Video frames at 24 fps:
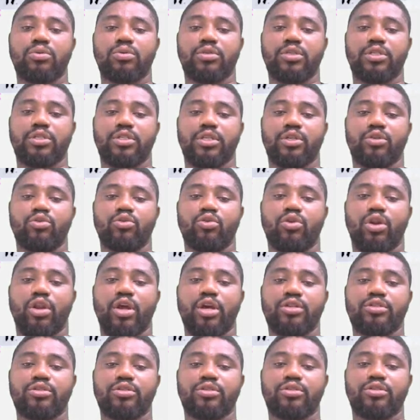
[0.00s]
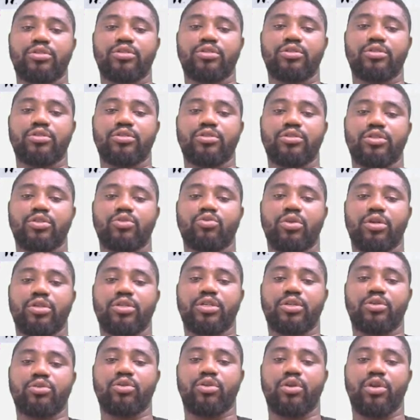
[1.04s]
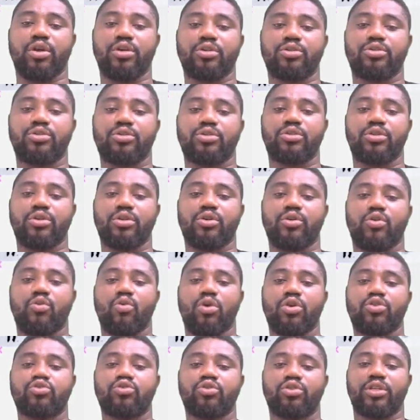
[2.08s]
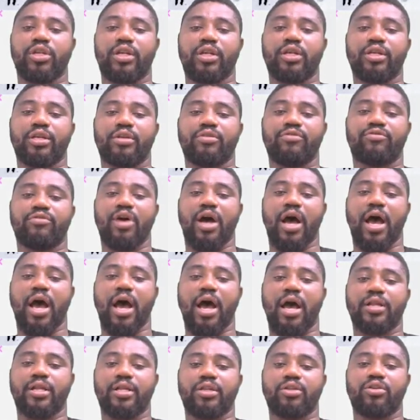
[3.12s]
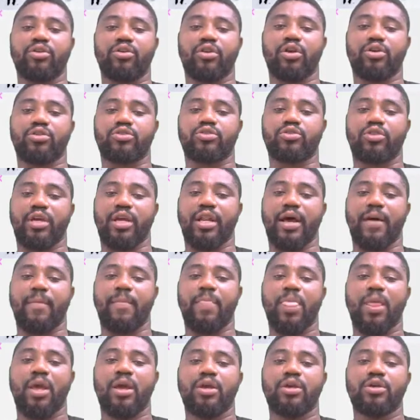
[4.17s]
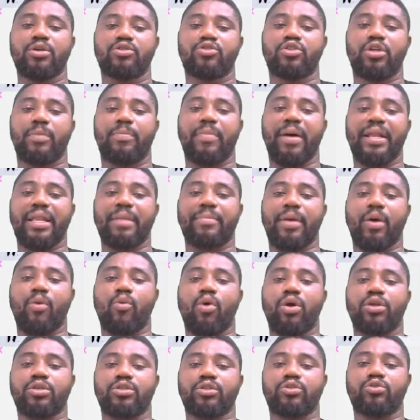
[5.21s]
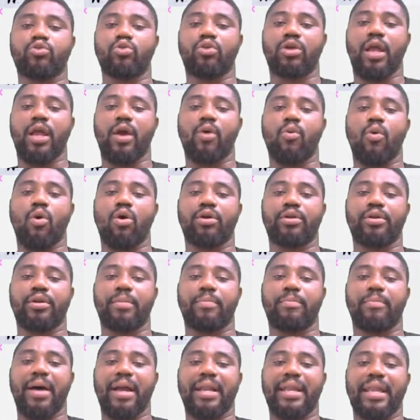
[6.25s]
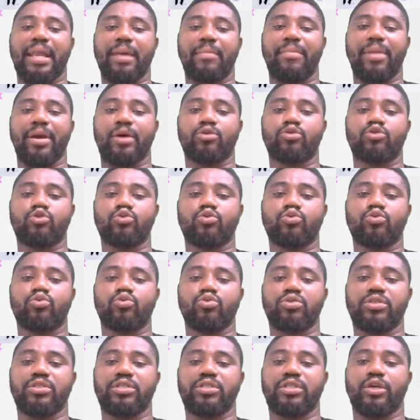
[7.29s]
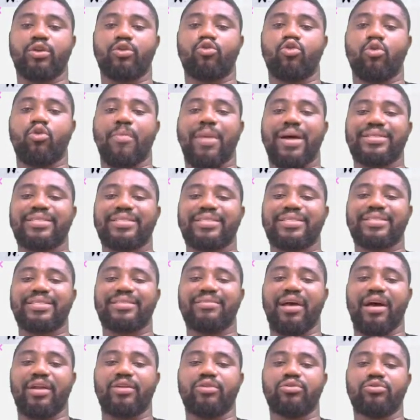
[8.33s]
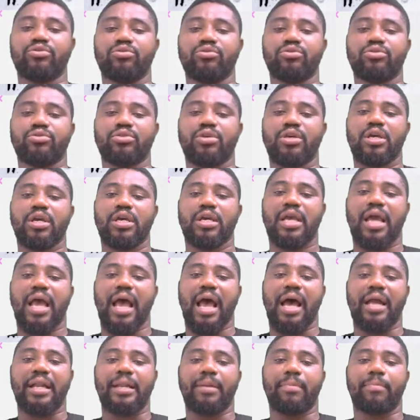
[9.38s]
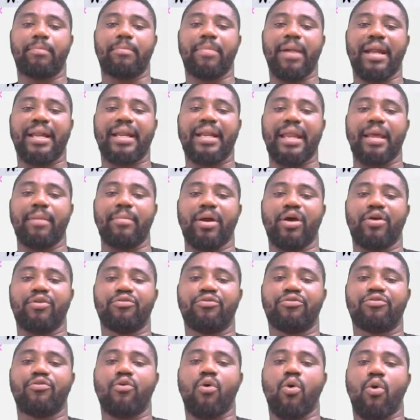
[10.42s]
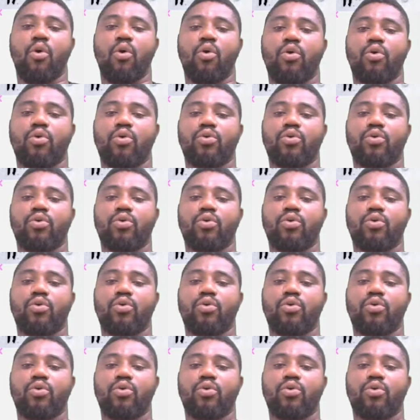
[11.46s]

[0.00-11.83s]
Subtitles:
This is the nucleus. This one is the nucleus. 1, 2, 3 are the nucleus together. So the part label 1 is the nuclear wall. The part label 2 is the chromatin granules, and the part label 4,